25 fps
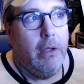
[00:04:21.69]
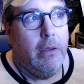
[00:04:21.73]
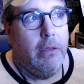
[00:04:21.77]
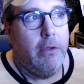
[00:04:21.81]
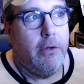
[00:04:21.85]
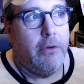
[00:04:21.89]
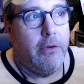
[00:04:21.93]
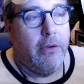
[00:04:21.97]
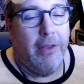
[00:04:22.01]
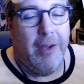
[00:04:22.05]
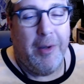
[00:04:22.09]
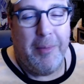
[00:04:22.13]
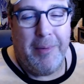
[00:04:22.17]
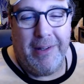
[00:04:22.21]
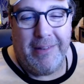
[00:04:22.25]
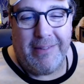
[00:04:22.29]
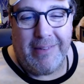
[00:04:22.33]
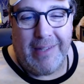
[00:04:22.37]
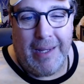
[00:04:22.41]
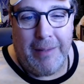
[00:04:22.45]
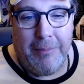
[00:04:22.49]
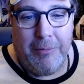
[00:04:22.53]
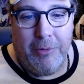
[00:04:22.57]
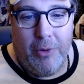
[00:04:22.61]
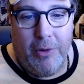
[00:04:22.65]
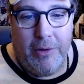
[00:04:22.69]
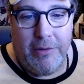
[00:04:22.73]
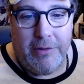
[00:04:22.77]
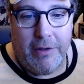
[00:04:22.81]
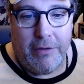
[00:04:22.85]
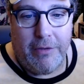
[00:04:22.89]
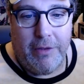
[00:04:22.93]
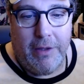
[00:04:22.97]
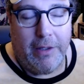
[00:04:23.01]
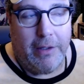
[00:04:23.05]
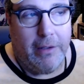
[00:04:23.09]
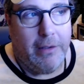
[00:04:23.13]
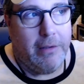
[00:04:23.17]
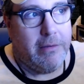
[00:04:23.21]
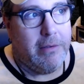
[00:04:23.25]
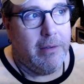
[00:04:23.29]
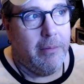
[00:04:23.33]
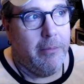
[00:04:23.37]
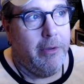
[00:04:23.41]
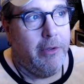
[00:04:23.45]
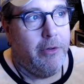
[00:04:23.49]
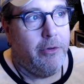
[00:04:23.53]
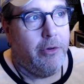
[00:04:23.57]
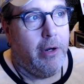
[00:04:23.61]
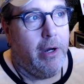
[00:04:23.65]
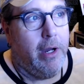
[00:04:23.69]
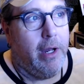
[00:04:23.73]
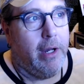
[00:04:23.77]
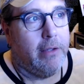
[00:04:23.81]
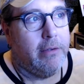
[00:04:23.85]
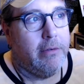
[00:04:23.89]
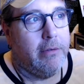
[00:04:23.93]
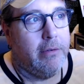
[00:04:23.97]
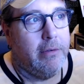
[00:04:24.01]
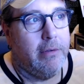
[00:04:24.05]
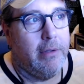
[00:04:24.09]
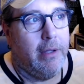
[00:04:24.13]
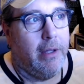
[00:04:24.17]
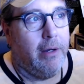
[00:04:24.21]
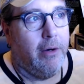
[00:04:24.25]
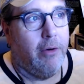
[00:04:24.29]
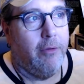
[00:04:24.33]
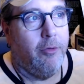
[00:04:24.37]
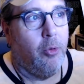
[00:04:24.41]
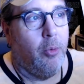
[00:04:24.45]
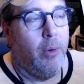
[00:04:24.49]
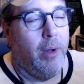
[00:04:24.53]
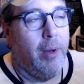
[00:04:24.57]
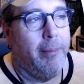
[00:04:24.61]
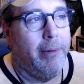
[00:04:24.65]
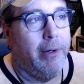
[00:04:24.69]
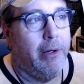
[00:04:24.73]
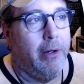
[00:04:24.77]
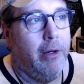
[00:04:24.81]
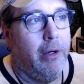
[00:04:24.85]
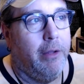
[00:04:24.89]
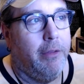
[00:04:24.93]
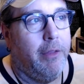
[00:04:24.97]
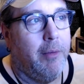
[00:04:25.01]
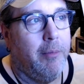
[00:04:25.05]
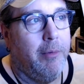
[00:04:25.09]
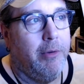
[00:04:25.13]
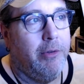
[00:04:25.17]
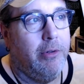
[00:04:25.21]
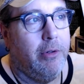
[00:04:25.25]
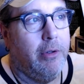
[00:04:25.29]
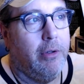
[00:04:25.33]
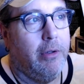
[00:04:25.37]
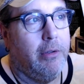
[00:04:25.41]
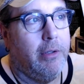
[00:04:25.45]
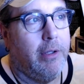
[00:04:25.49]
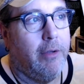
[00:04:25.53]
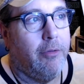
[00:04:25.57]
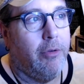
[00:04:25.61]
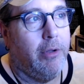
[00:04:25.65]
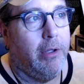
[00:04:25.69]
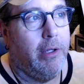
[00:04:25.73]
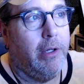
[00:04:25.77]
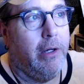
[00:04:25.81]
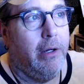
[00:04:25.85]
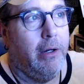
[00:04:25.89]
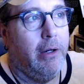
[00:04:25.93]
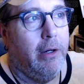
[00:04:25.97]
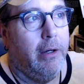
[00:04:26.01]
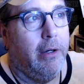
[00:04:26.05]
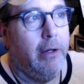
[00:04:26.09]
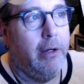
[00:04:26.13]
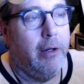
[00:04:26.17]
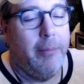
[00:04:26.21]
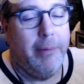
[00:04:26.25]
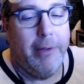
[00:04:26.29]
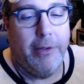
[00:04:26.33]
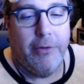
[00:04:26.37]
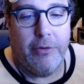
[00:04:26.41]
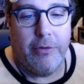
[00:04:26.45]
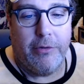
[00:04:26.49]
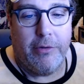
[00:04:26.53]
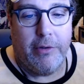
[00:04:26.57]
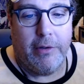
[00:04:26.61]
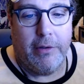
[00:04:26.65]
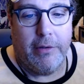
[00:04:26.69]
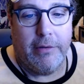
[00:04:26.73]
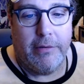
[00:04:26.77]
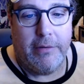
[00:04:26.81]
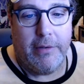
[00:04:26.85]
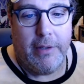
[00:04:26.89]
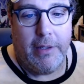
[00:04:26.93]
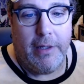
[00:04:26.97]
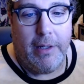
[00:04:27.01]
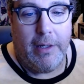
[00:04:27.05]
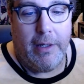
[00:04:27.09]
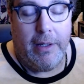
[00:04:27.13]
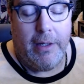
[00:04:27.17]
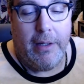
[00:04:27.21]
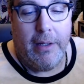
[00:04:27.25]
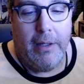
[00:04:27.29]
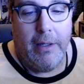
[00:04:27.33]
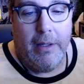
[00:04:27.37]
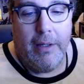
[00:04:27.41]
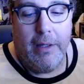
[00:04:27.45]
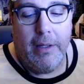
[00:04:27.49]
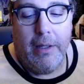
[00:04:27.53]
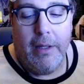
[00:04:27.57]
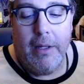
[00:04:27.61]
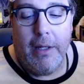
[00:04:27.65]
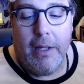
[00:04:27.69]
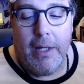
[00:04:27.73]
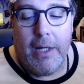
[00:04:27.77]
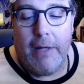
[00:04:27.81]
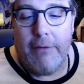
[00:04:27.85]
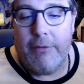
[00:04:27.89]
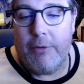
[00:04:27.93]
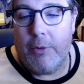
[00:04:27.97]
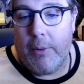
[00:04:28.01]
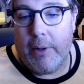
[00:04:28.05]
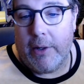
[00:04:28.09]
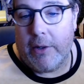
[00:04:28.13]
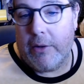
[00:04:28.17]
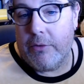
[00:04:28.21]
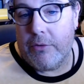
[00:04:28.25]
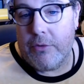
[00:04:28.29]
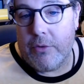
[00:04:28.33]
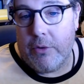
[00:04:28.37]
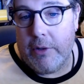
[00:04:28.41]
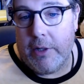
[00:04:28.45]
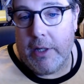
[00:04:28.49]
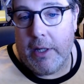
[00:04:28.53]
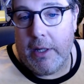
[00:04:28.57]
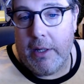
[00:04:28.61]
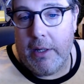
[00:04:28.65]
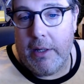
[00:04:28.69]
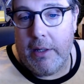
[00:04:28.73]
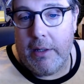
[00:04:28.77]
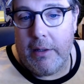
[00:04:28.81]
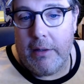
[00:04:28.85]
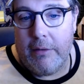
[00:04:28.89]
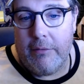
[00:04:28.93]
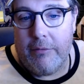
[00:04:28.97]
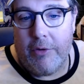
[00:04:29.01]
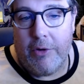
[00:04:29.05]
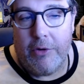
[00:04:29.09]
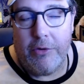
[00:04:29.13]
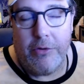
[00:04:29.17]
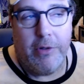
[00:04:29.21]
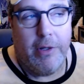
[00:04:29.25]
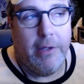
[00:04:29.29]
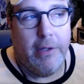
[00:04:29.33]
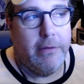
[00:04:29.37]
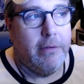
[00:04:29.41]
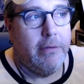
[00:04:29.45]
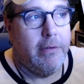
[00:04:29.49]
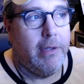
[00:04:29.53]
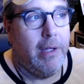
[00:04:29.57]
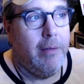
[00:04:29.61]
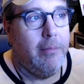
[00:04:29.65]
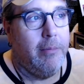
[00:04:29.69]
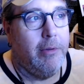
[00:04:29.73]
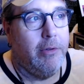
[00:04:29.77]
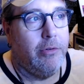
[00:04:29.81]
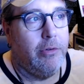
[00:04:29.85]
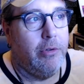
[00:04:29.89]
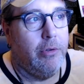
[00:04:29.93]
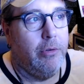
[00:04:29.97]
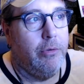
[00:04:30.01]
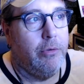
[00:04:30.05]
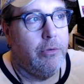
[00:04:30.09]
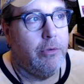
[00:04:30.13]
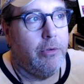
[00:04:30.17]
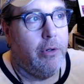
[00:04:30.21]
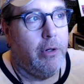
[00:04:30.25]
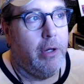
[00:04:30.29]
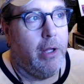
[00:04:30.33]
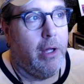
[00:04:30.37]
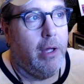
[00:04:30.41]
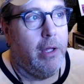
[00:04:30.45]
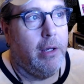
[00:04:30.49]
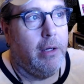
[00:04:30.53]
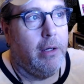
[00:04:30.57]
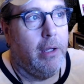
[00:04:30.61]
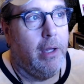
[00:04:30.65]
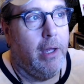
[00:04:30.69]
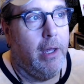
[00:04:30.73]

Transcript: There's a little bit of tape noise, I think, in some of the tracks. Not overwhelming or anything, but you can definitely hear it. It'll be interesting to see if the Record Store Day version has the same issues or not.